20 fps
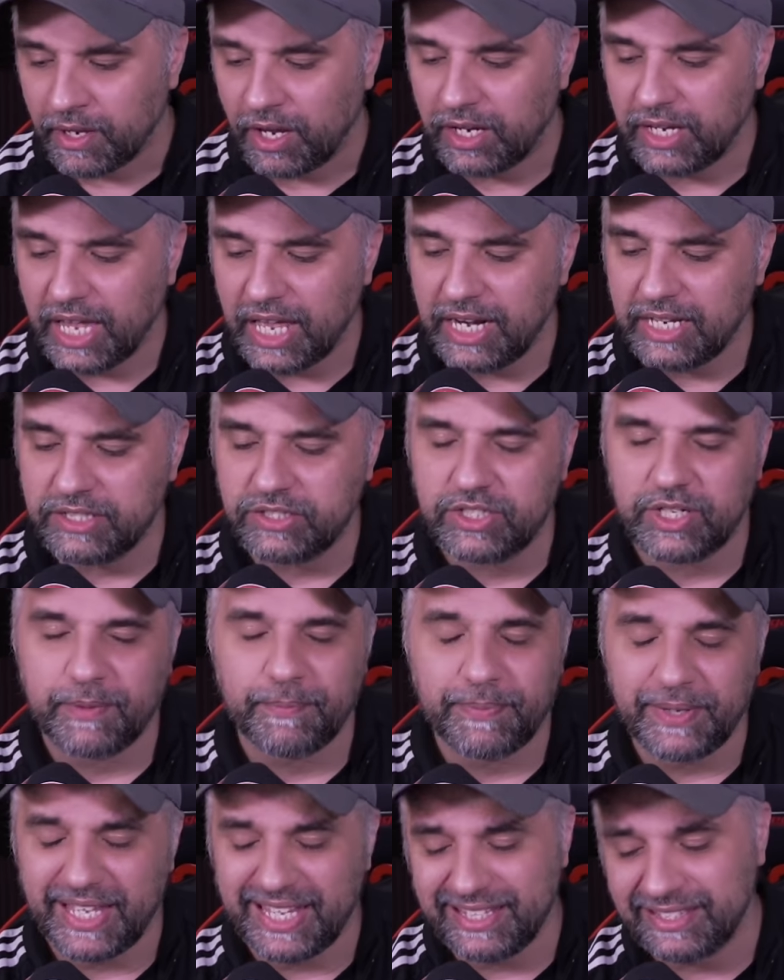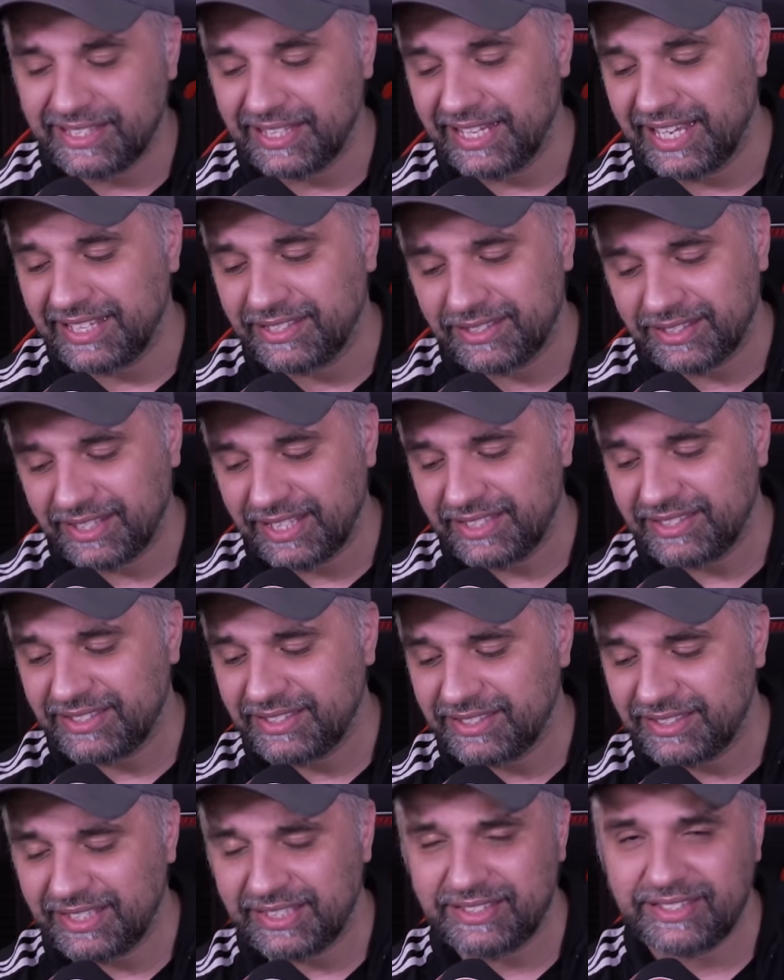Okay, let's jump into this. And
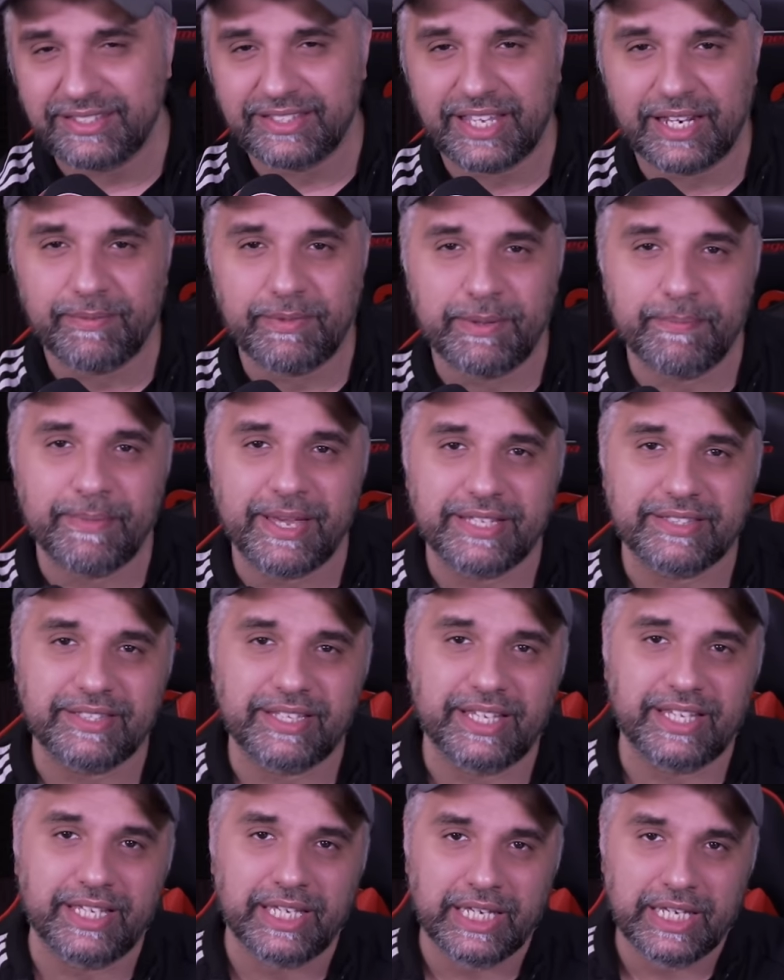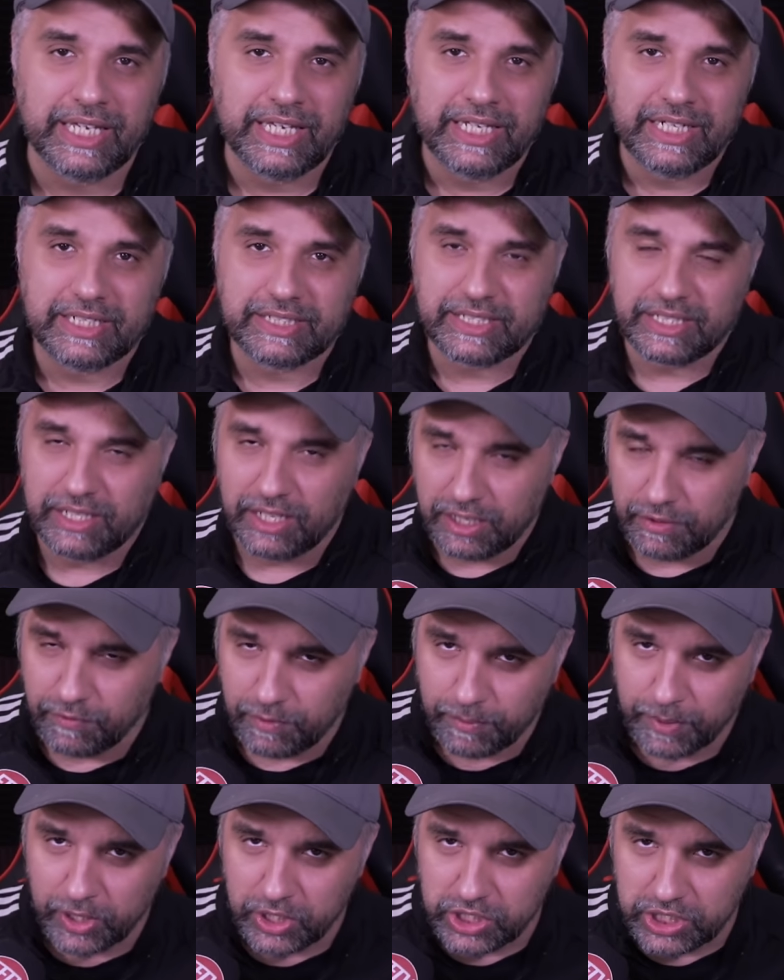this is going to be messy. There's a lot of
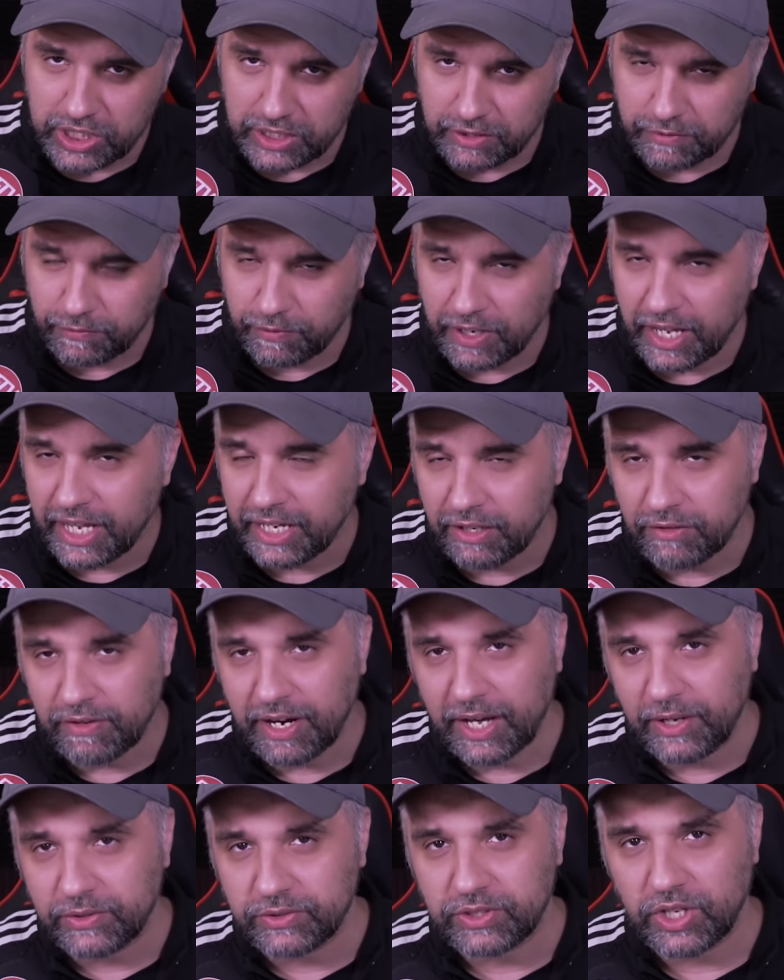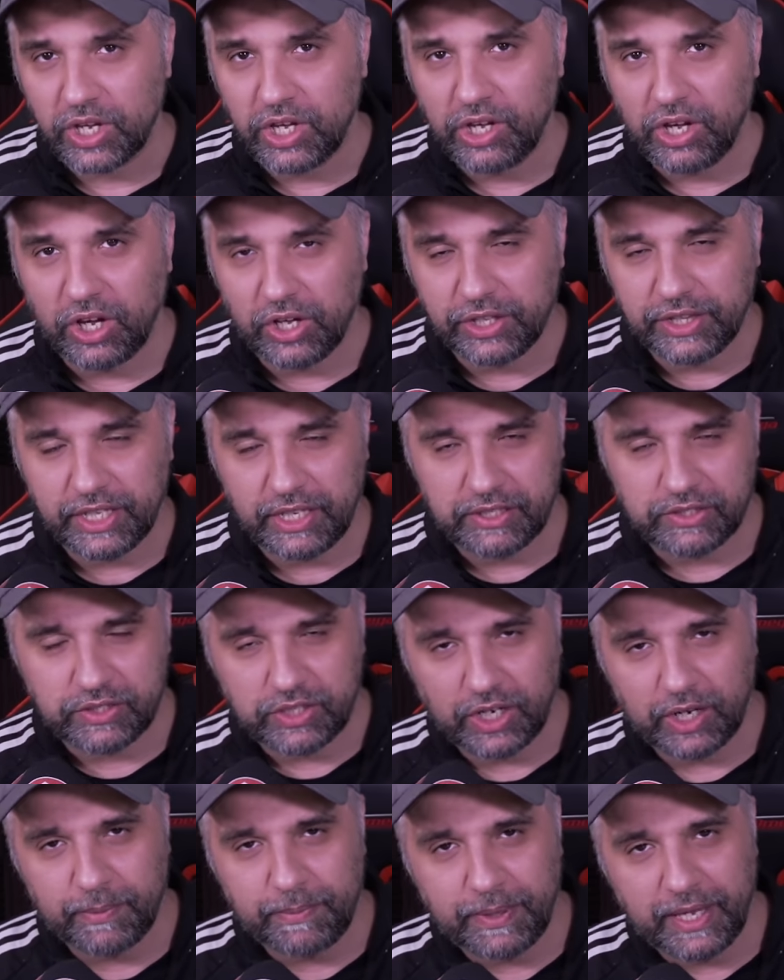emotions flying around on this
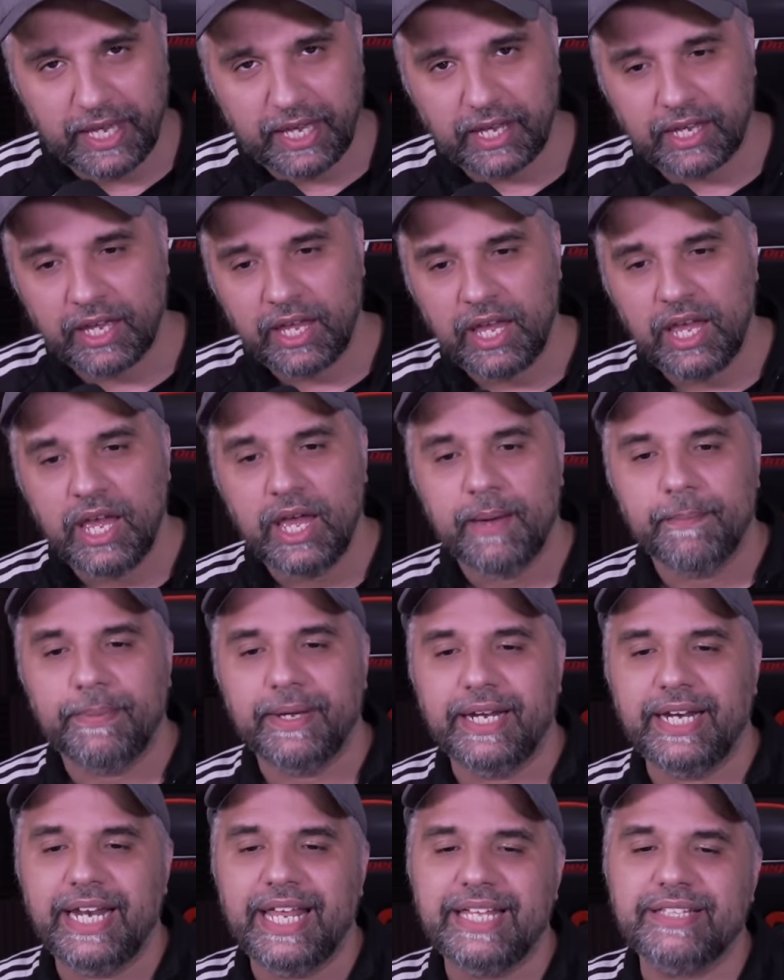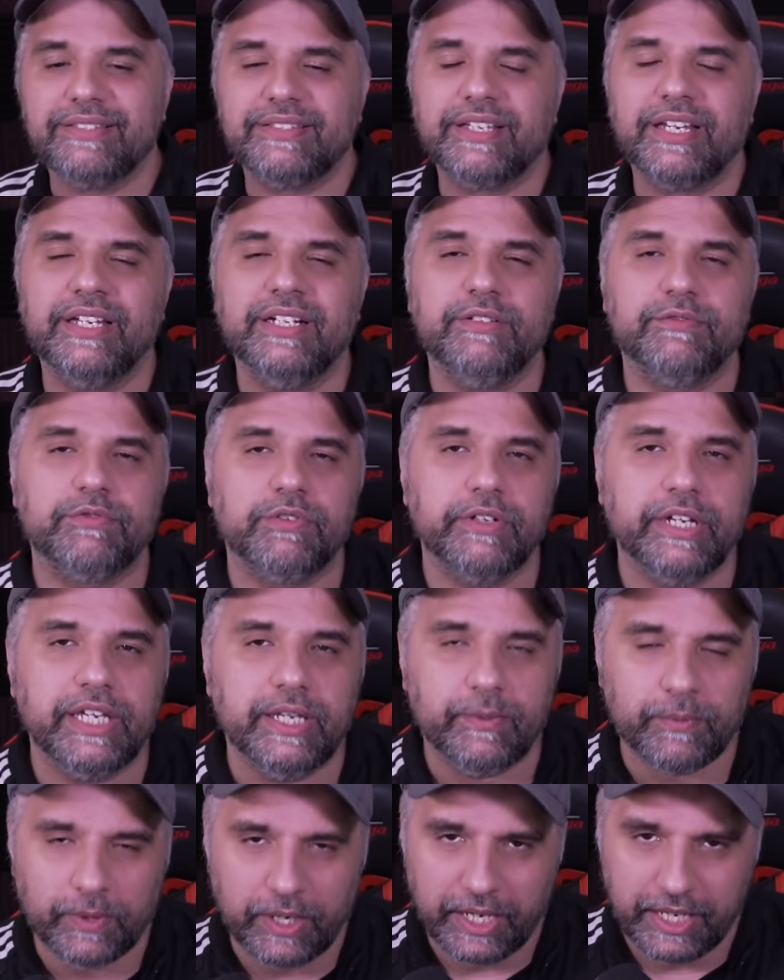topic, but let's kind of
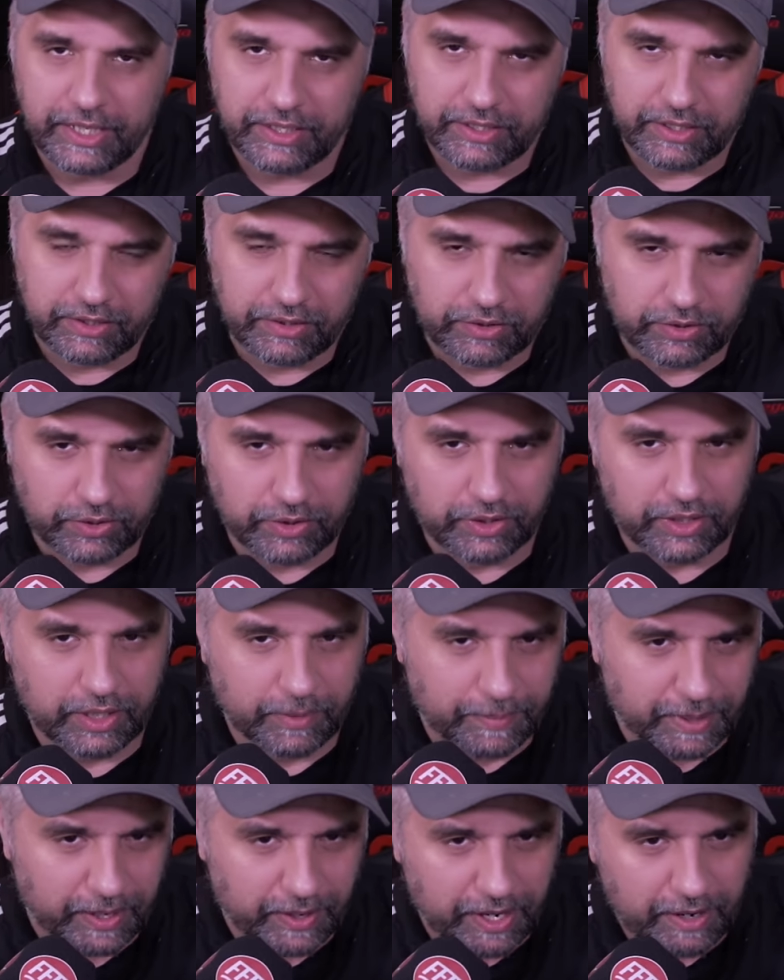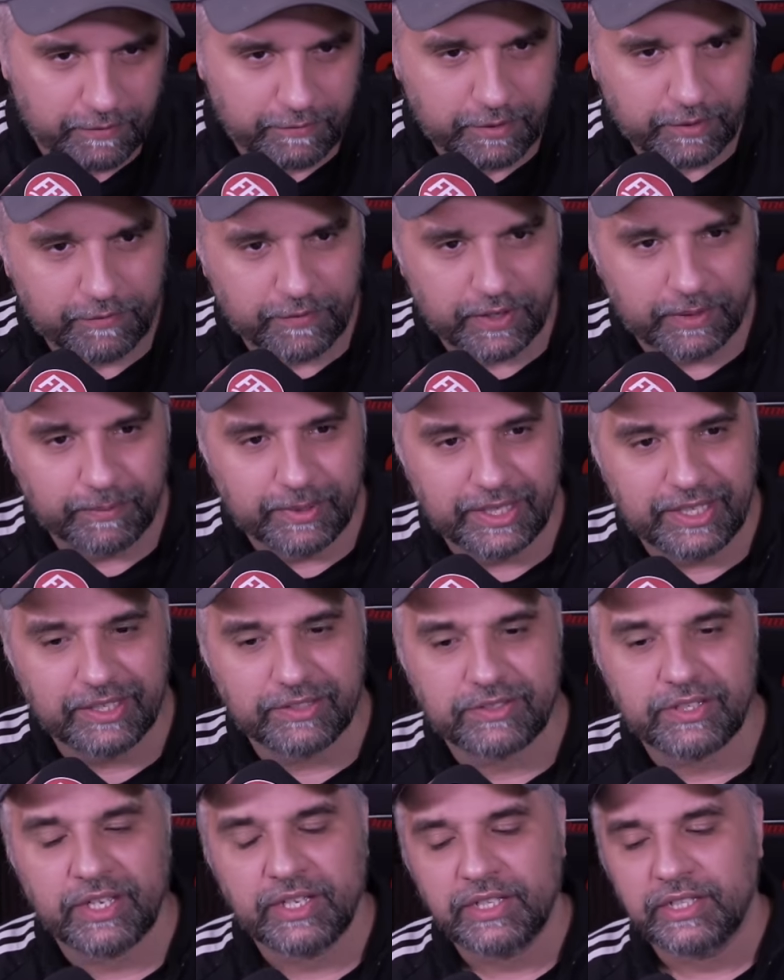rewind and talk about everything,
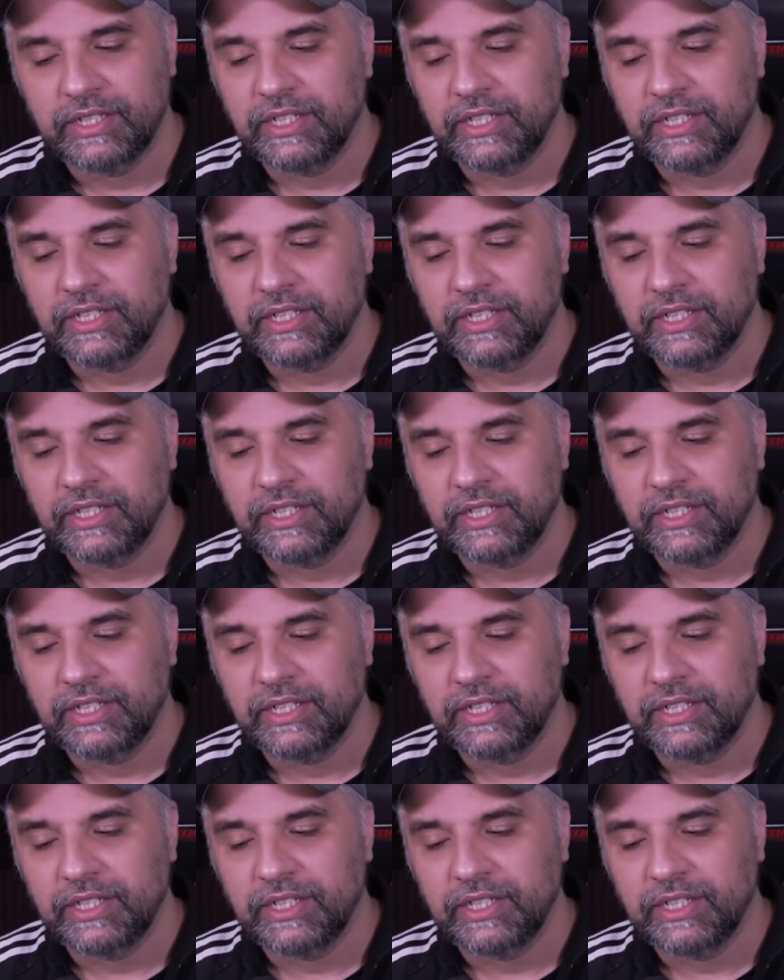because